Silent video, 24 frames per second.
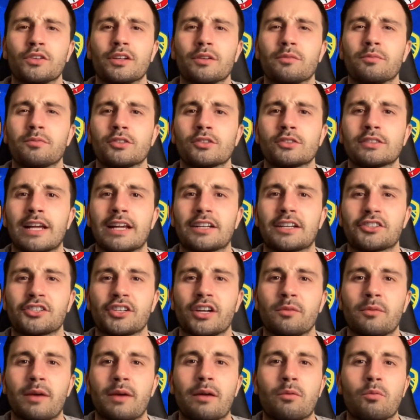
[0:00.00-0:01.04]
does that
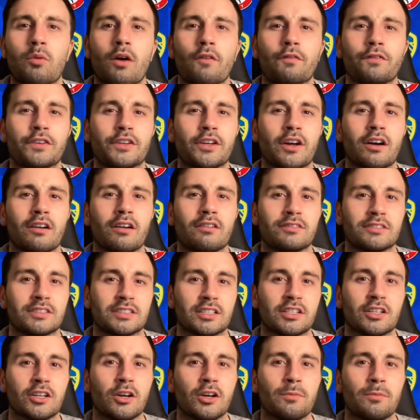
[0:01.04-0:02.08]
show where Watford are as the
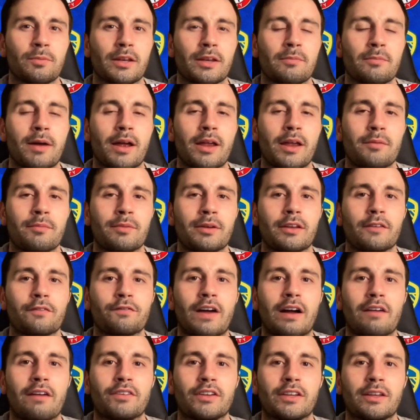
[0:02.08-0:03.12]
club at the moment? The
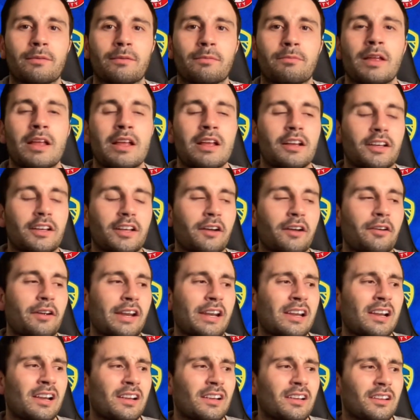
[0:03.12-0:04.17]
fact that they're
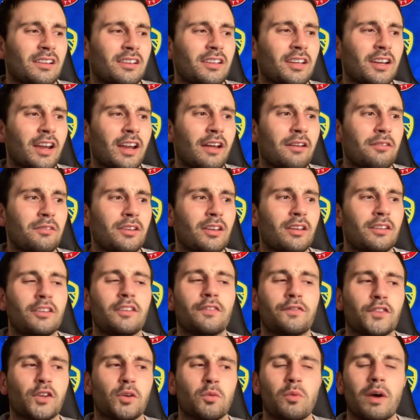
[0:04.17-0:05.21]
going, you know,
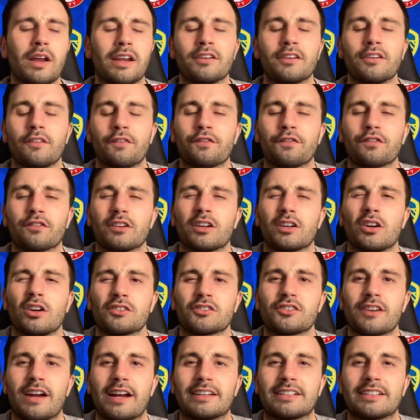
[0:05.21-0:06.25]
you've done well enough for a
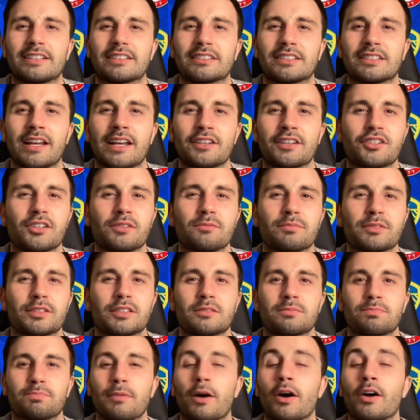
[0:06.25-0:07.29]
contract extension
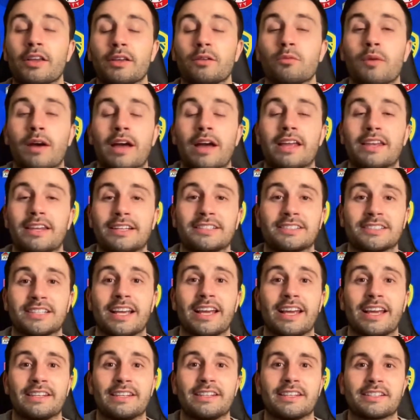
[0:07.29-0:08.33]
despite where they
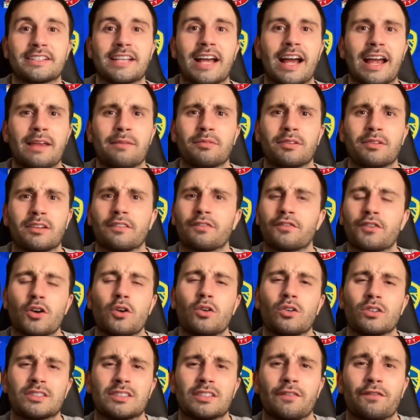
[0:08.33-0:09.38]
sit in the table. And of
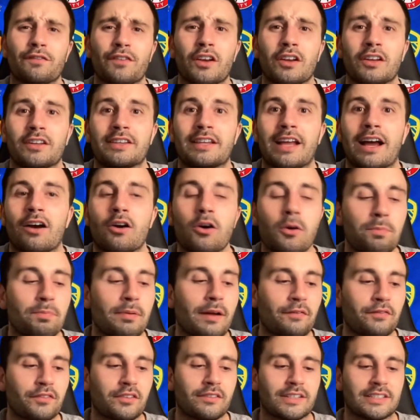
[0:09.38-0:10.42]
course, they followed that up
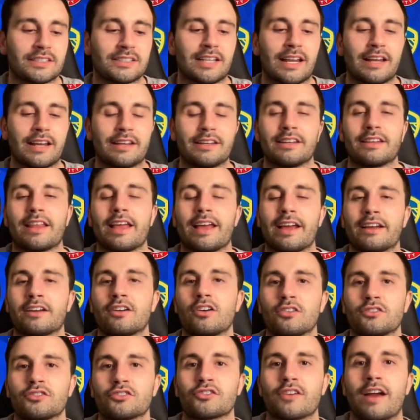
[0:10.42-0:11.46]
after extending their
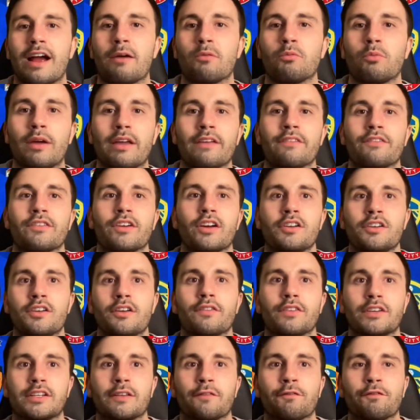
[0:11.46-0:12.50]
contract with
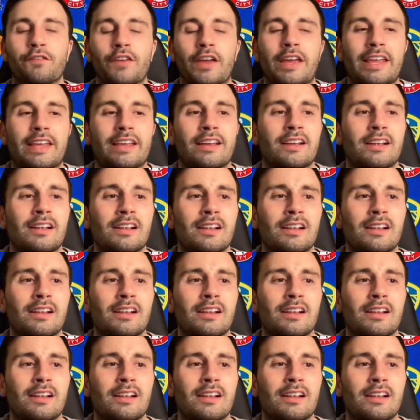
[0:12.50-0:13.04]
another defeat.